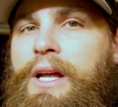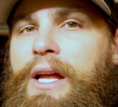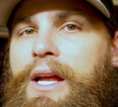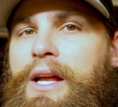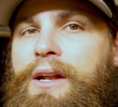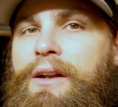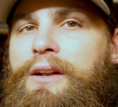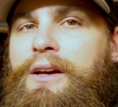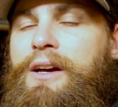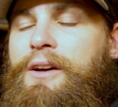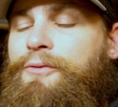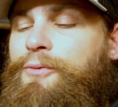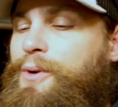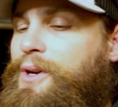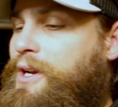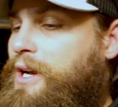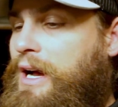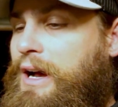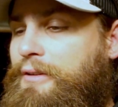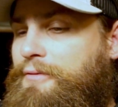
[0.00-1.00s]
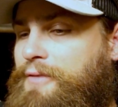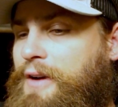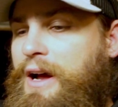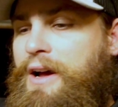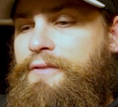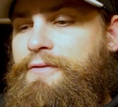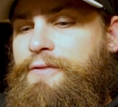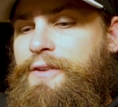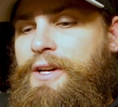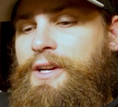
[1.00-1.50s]
and if we caught
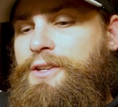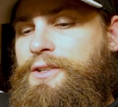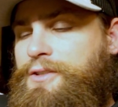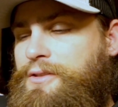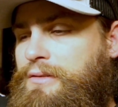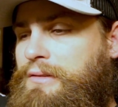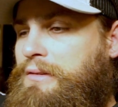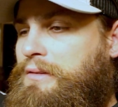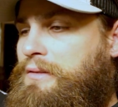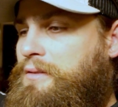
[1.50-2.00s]
5 fish